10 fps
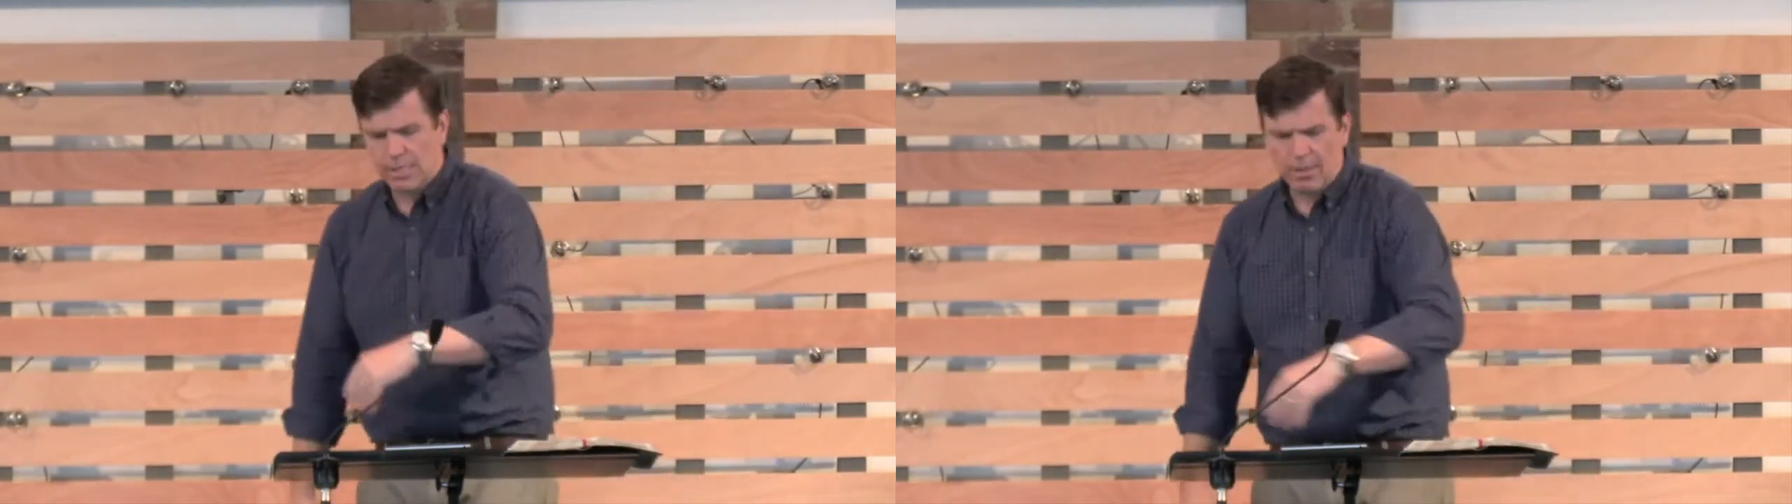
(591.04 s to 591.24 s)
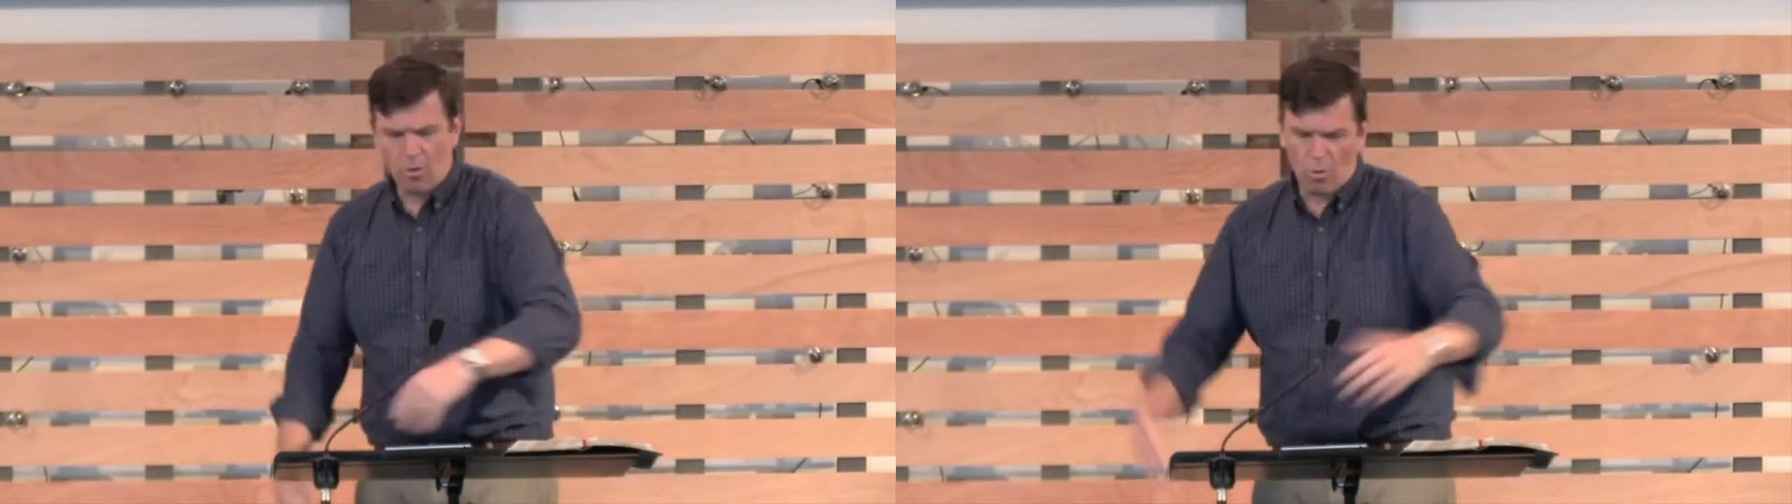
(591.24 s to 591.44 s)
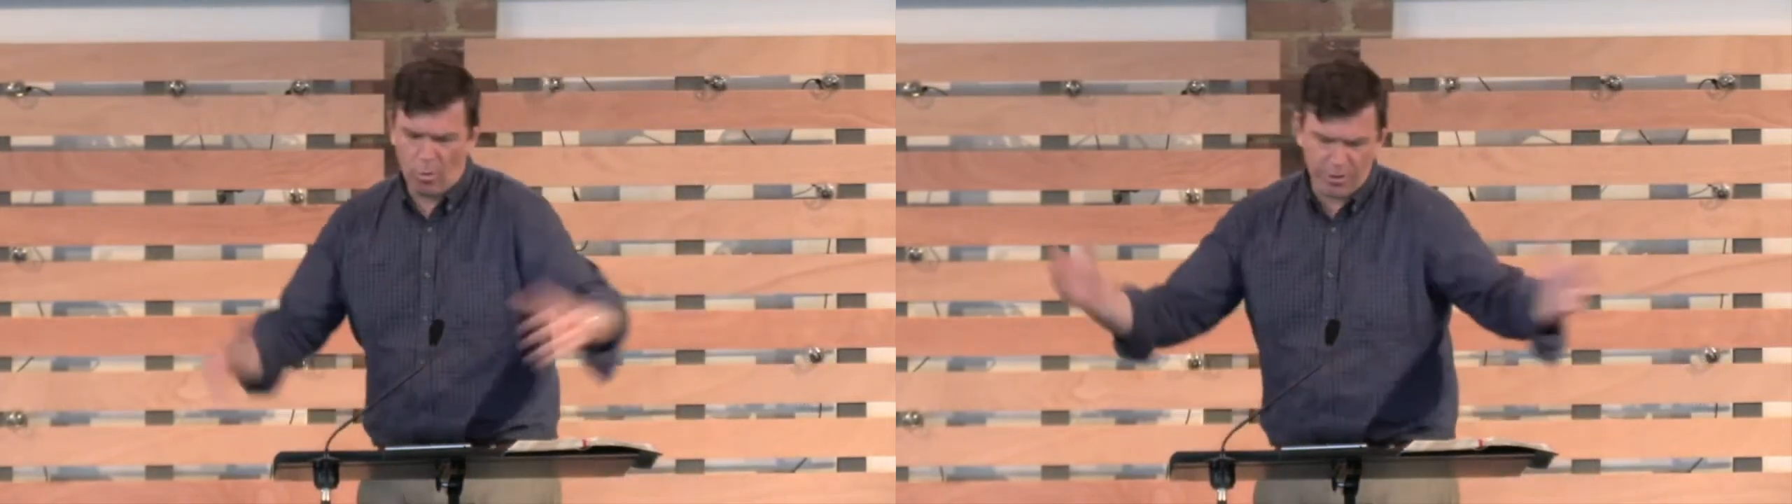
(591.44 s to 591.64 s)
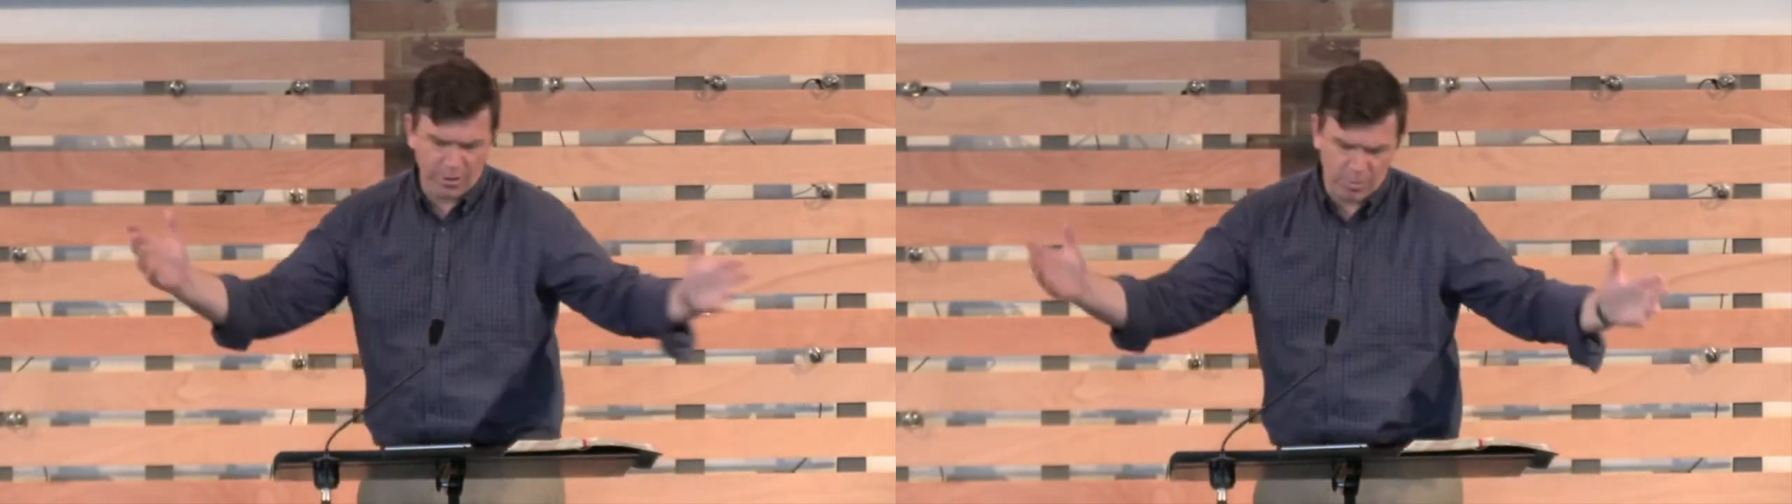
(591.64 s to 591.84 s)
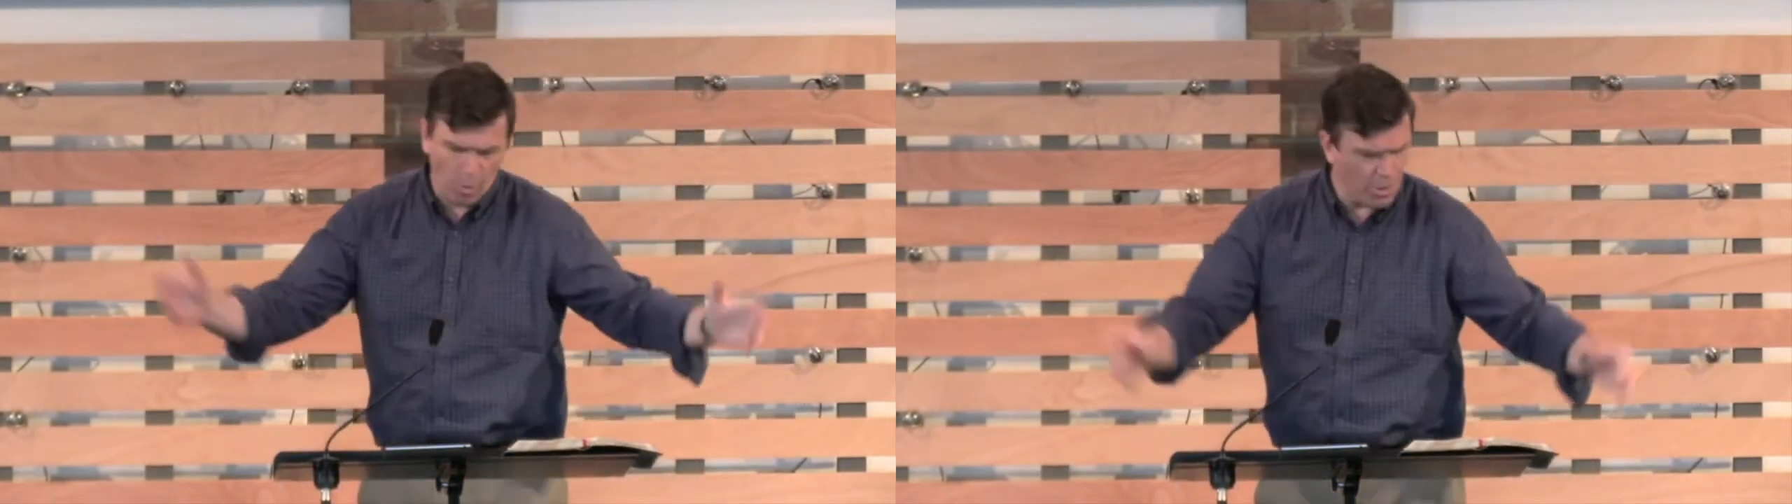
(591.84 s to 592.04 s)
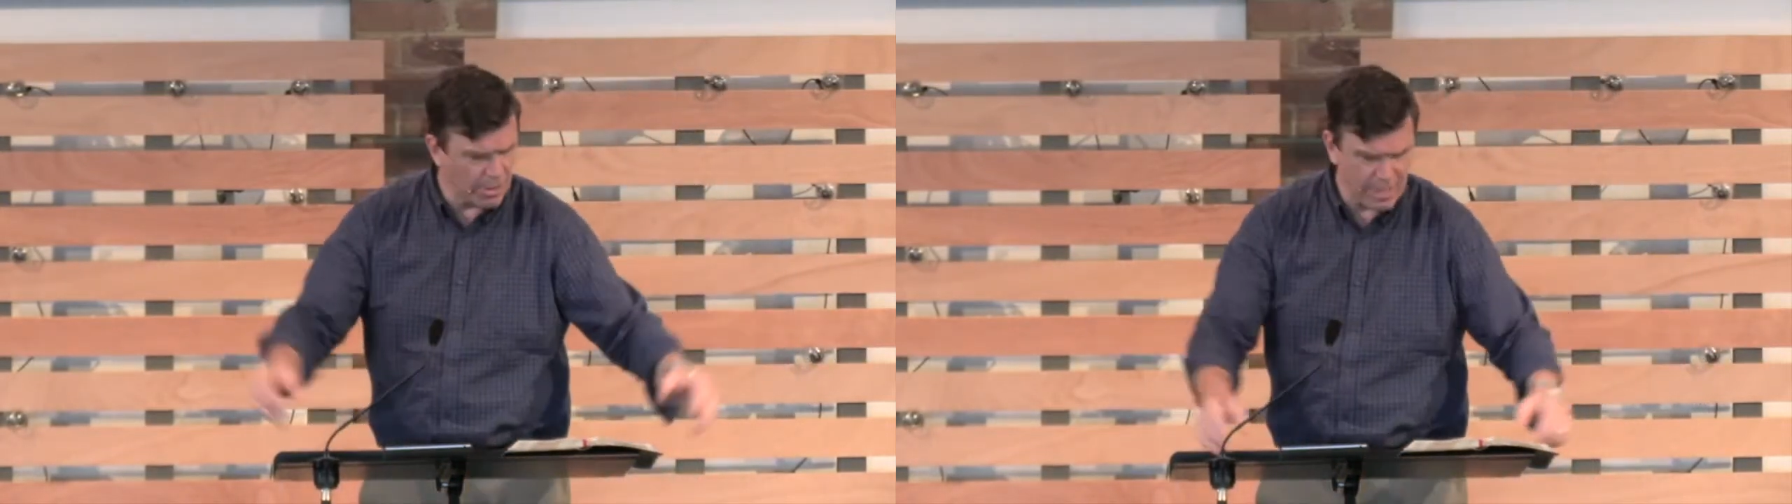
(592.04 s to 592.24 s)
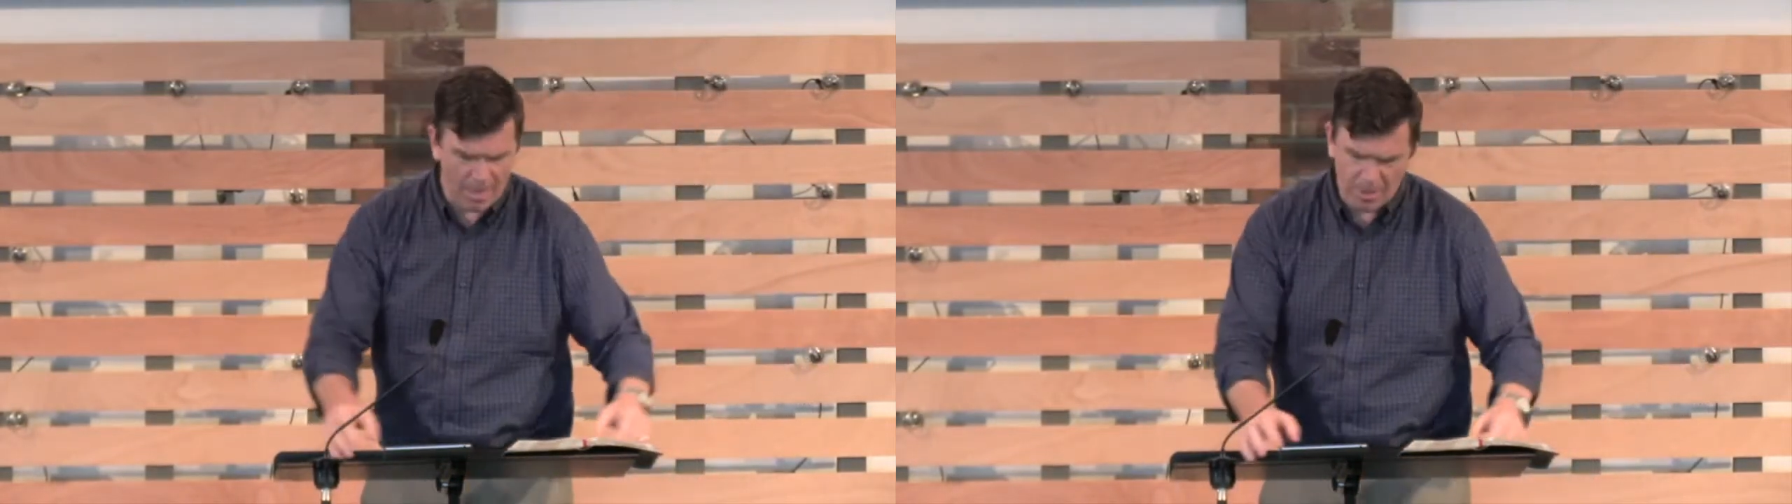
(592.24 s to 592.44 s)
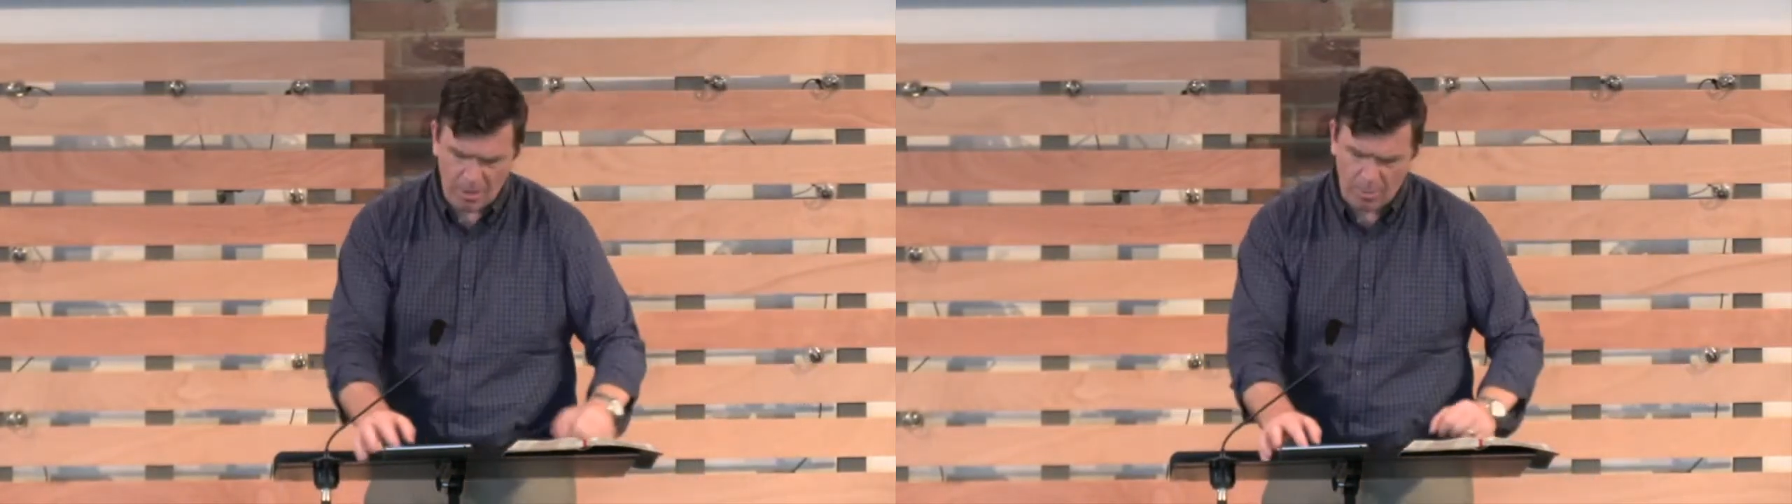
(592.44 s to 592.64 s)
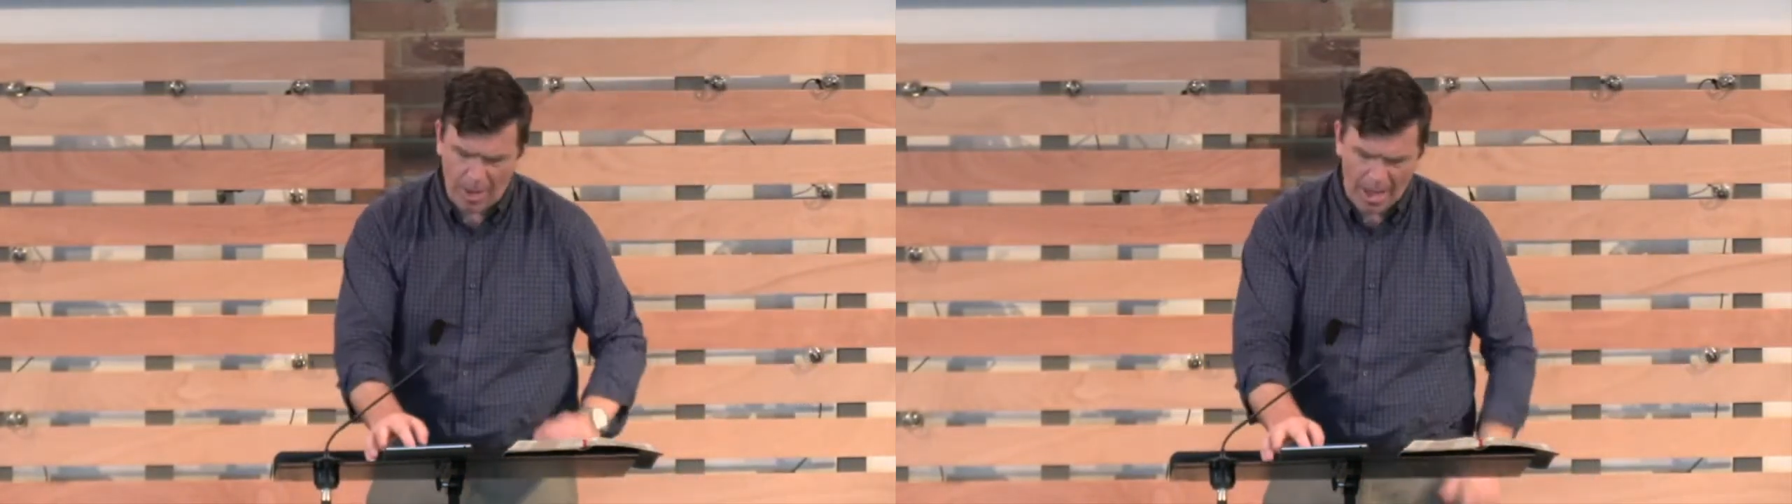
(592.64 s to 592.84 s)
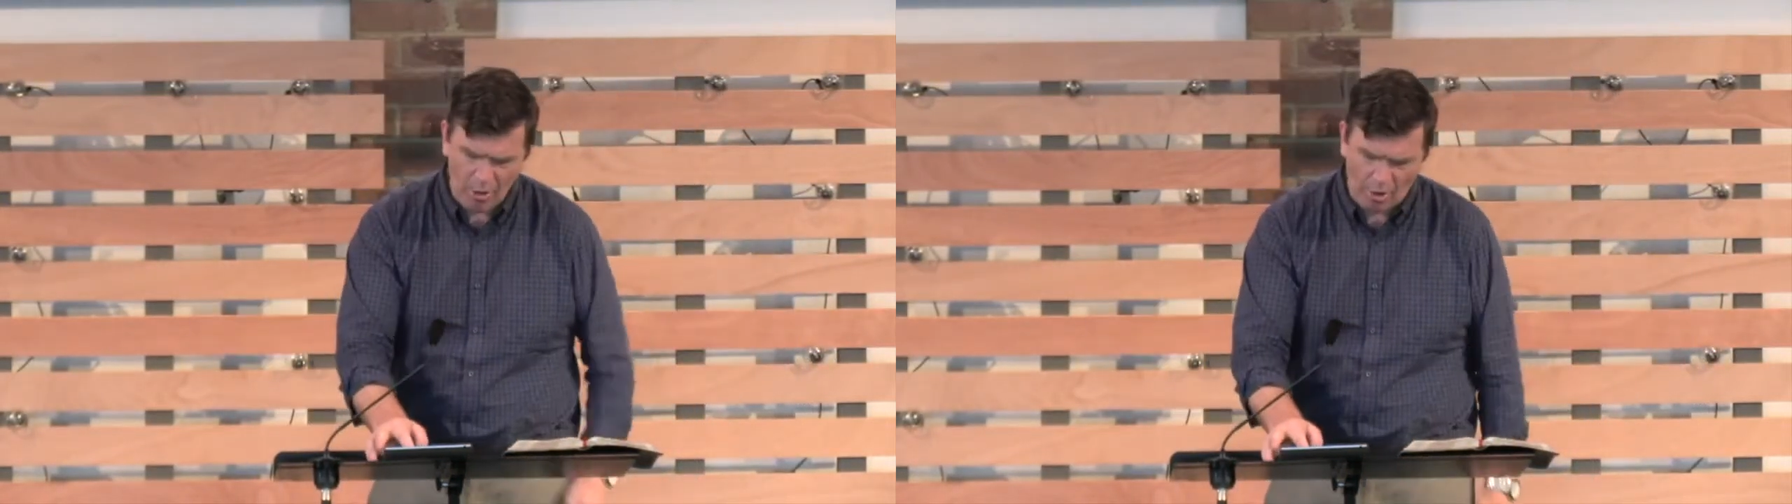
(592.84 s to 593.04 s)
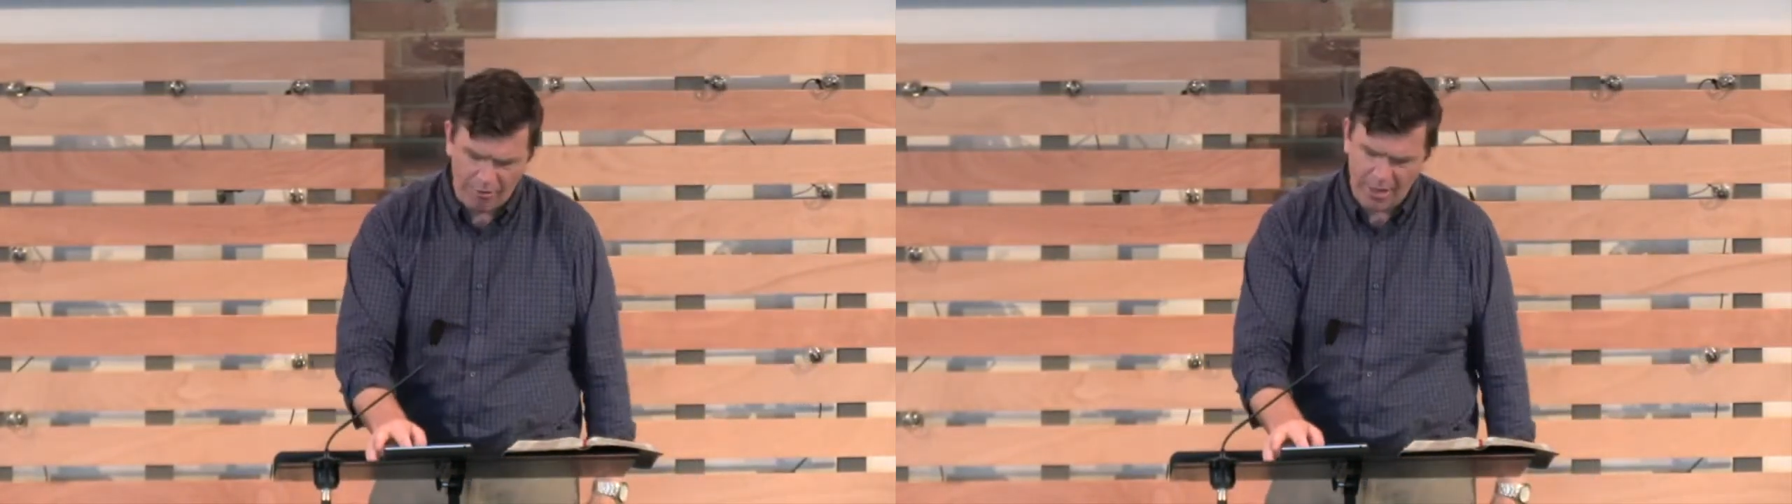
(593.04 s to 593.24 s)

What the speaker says: or with the sporting team that you're part of.